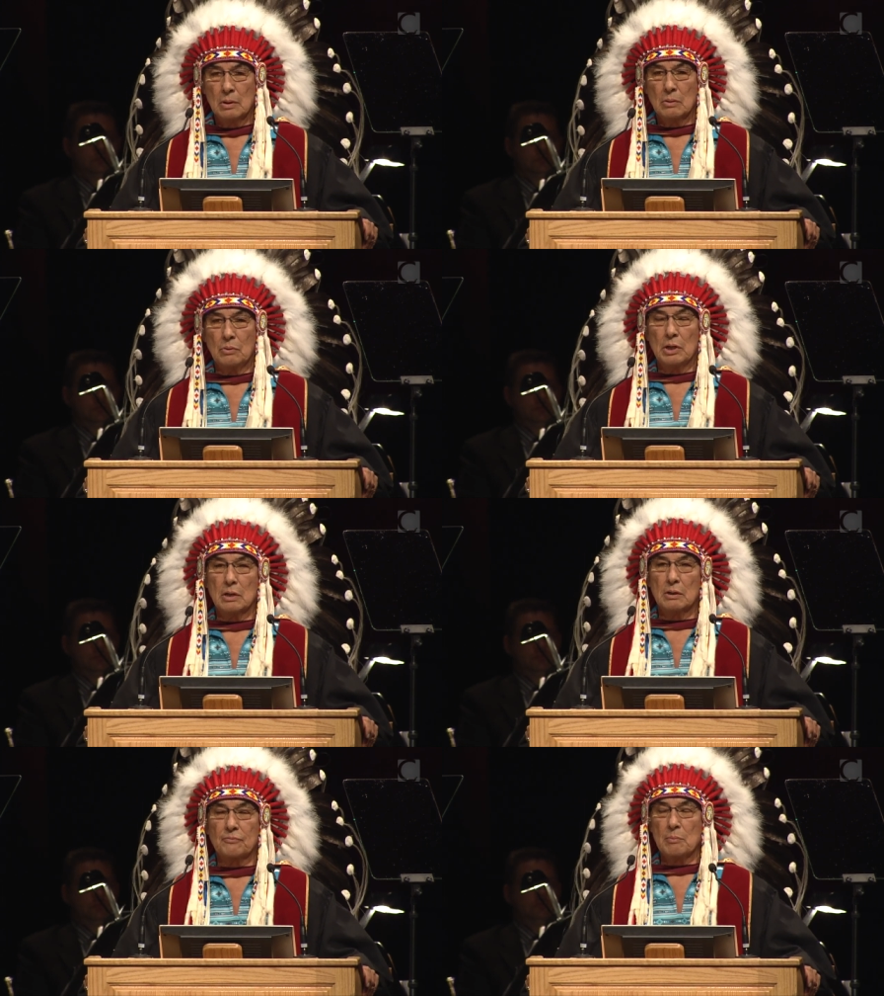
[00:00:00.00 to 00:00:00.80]
We
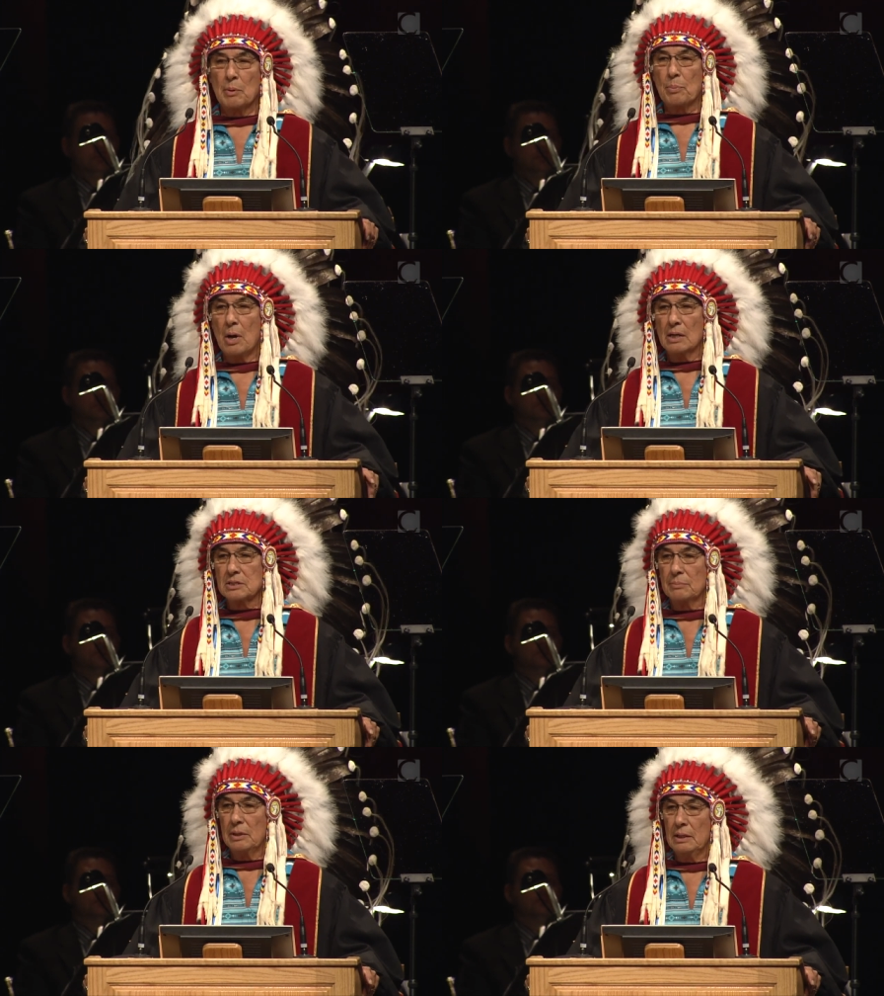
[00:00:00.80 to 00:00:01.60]
heard from
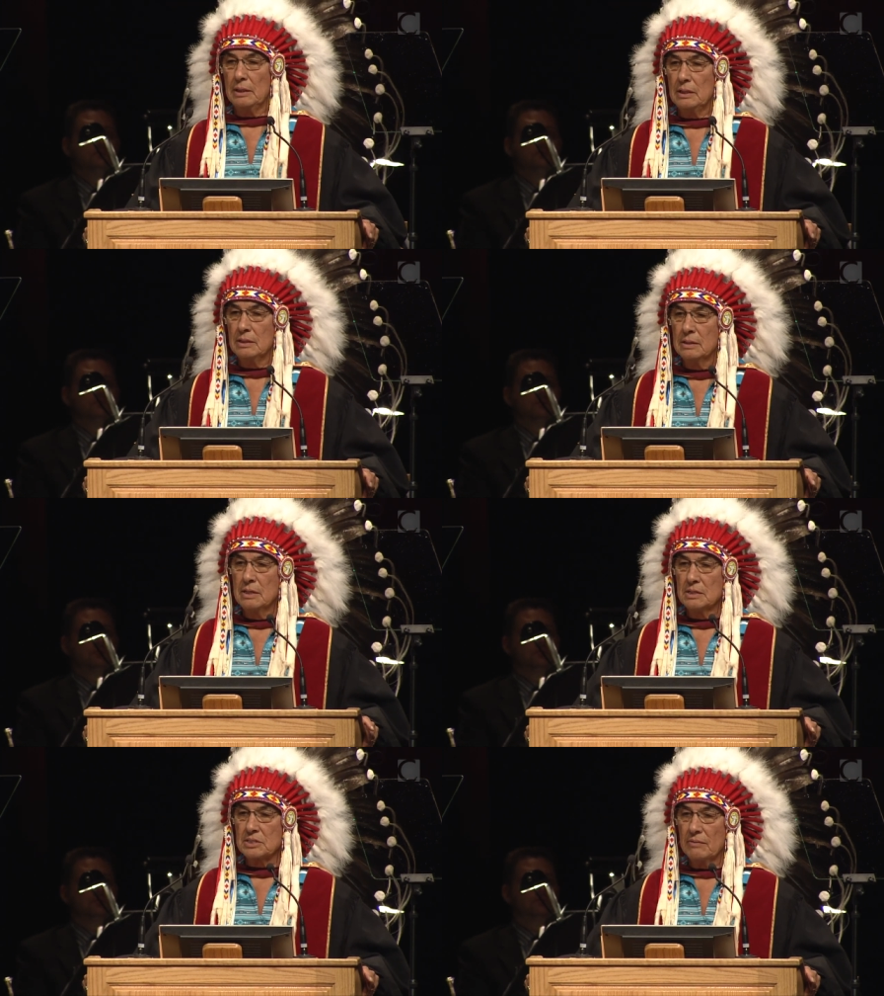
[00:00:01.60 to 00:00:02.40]
approximately
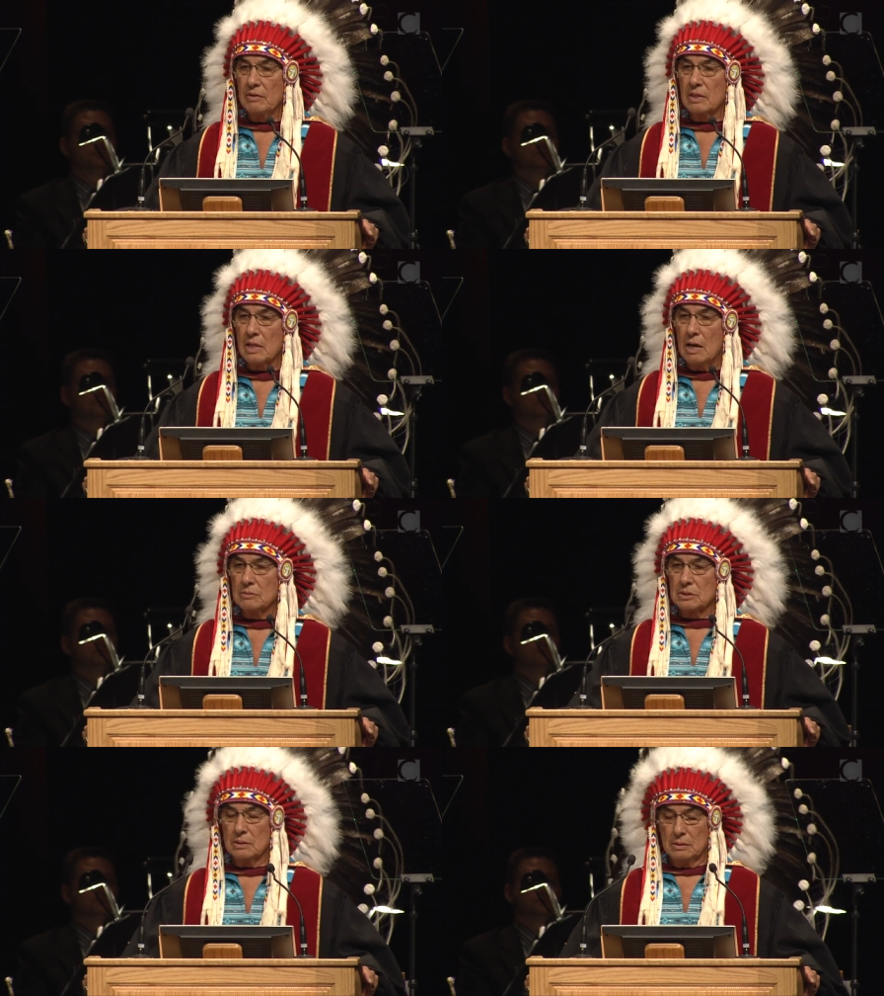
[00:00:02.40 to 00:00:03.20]

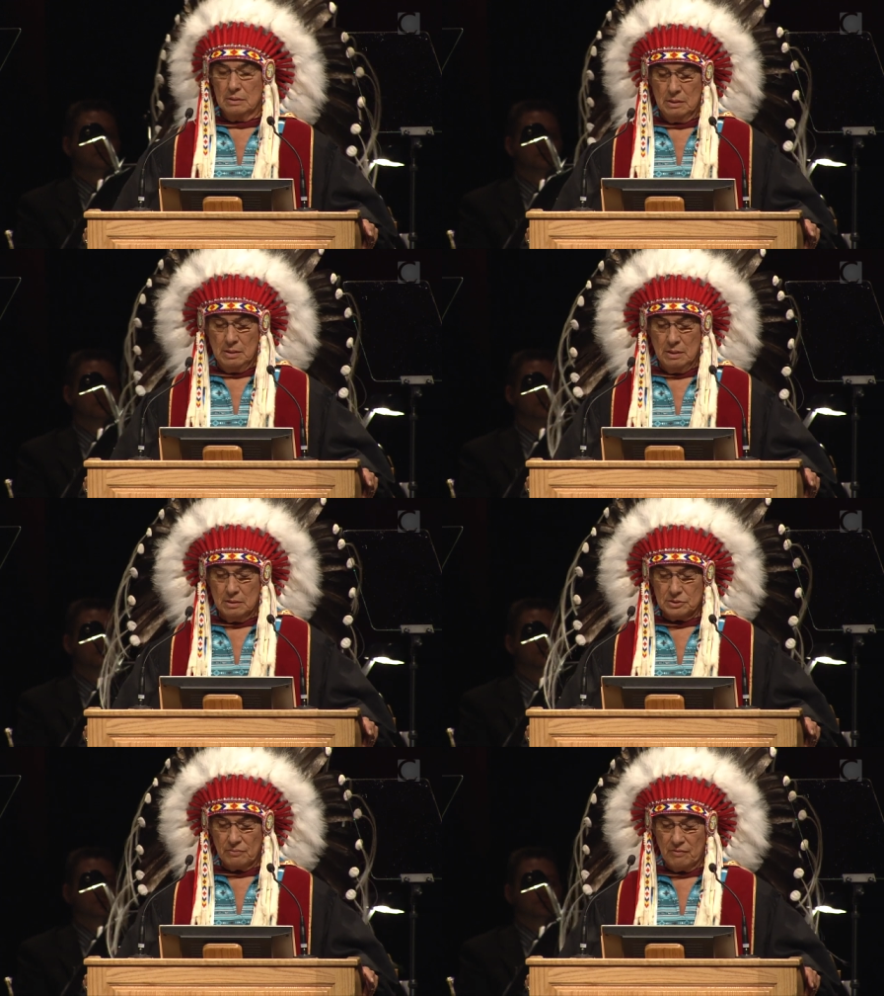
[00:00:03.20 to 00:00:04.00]
7,000
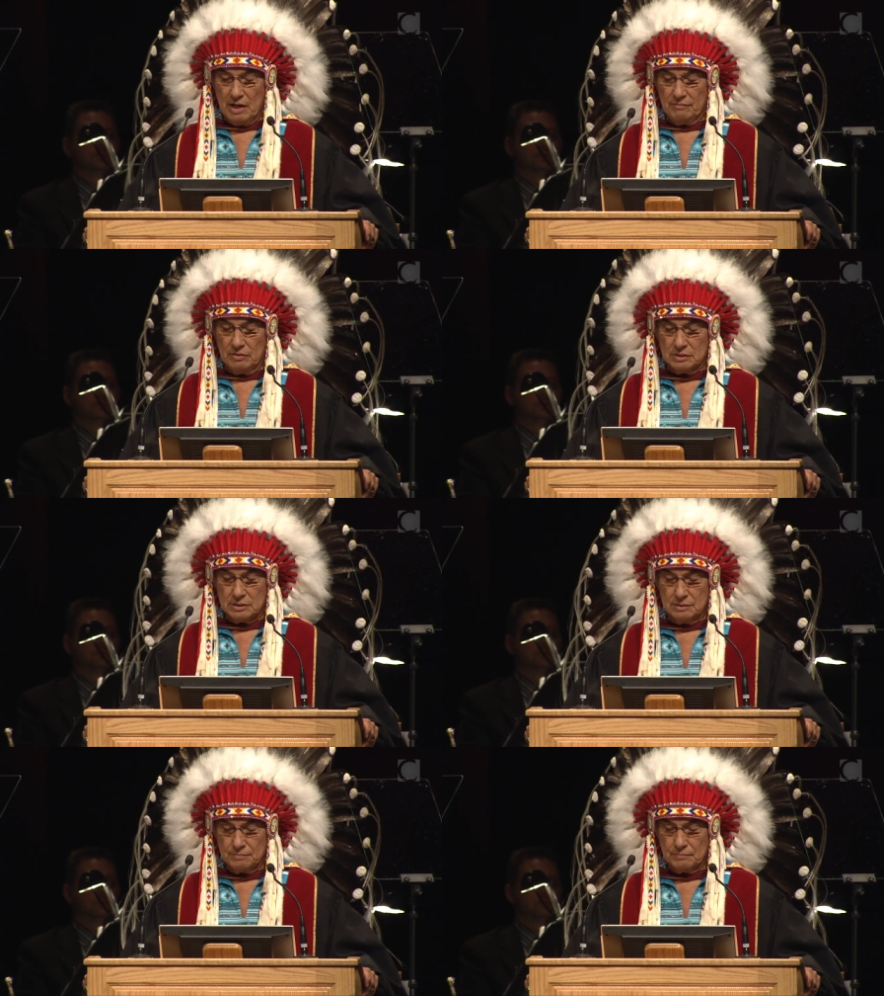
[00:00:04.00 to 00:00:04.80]

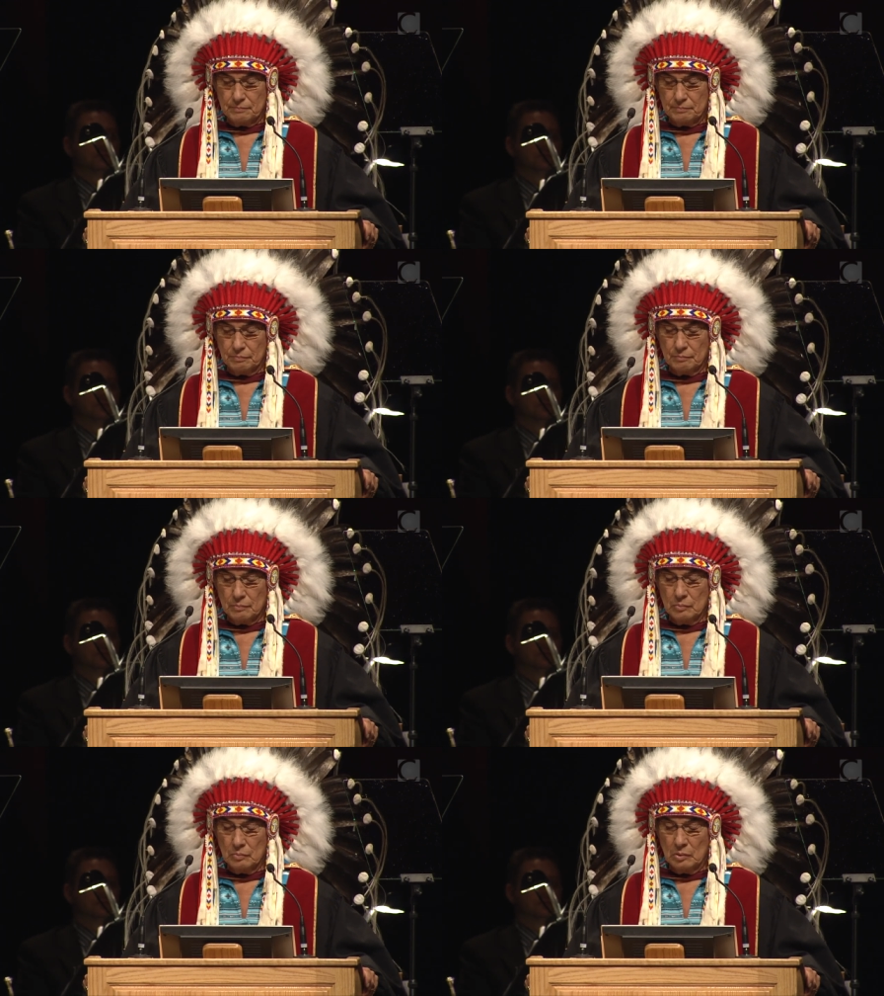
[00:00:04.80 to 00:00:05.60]
survivors.
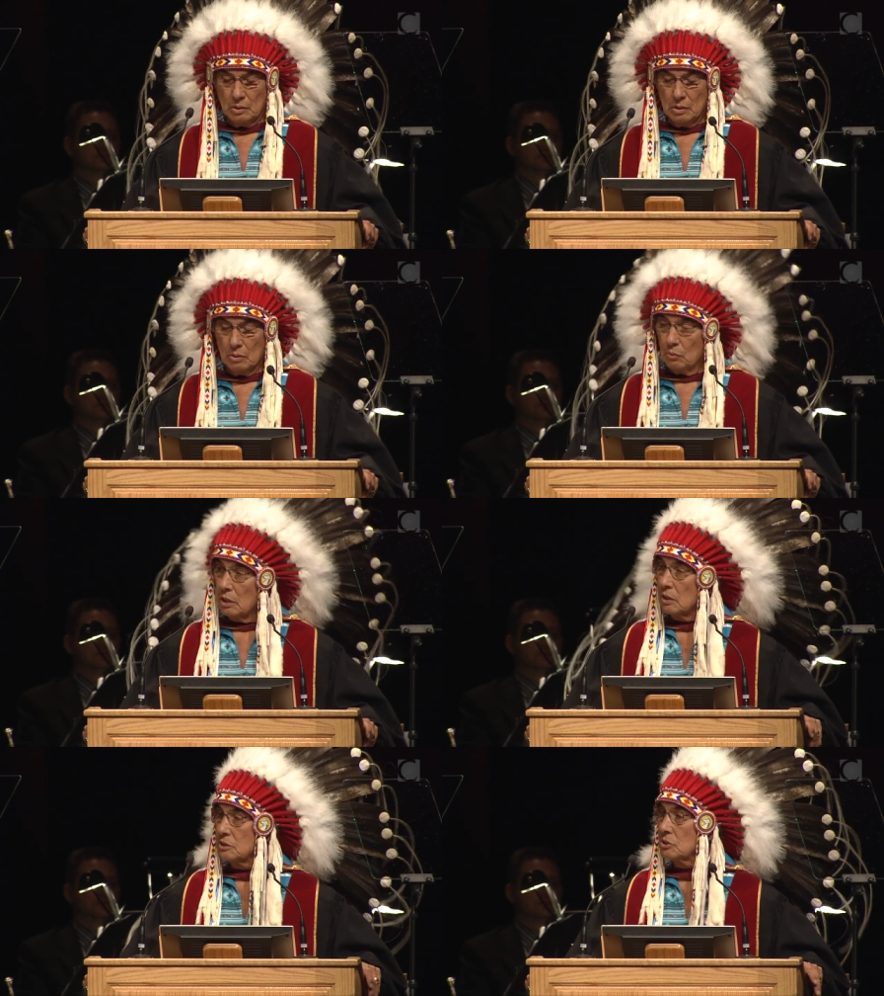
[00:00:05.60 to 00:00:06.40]
We
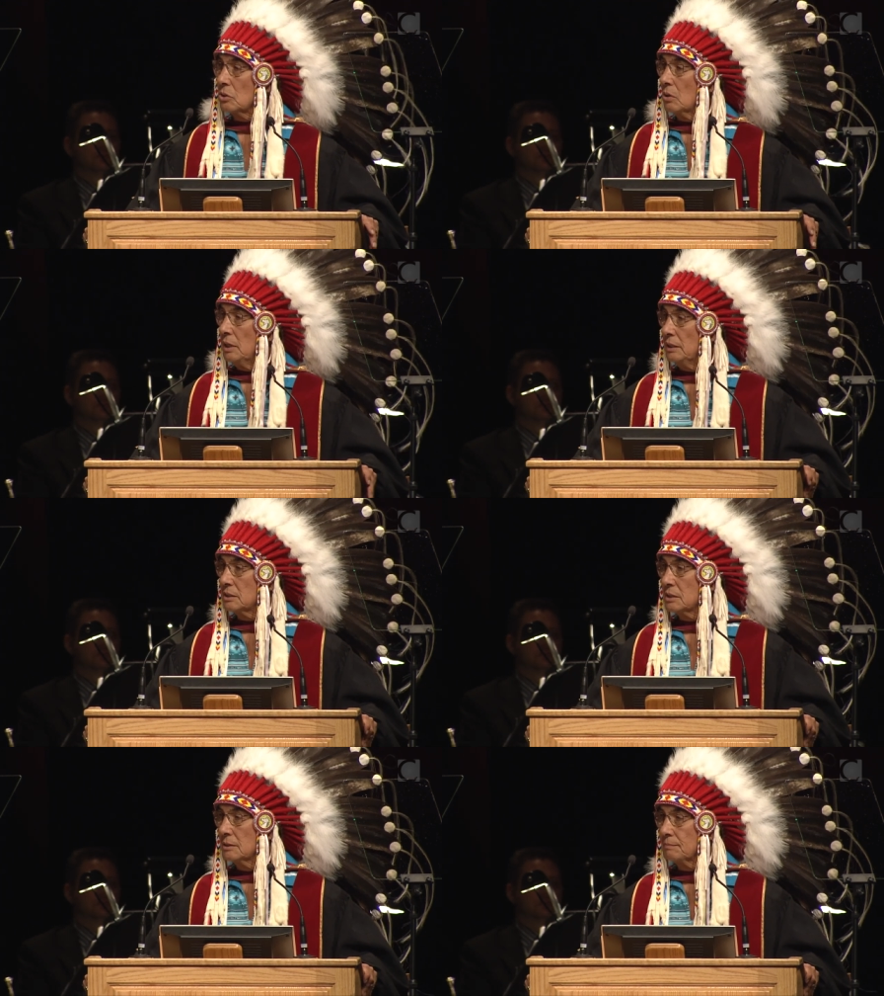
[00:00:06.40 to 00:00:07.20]
heard
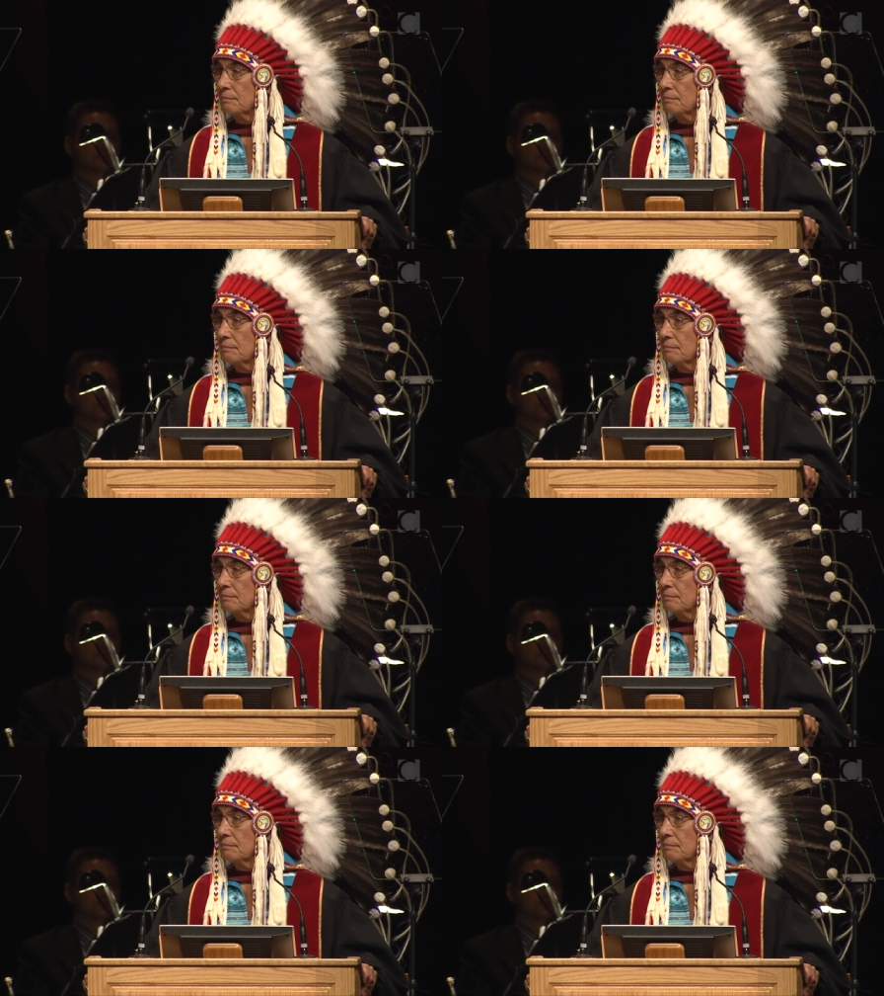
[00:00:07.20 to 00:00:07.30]
stories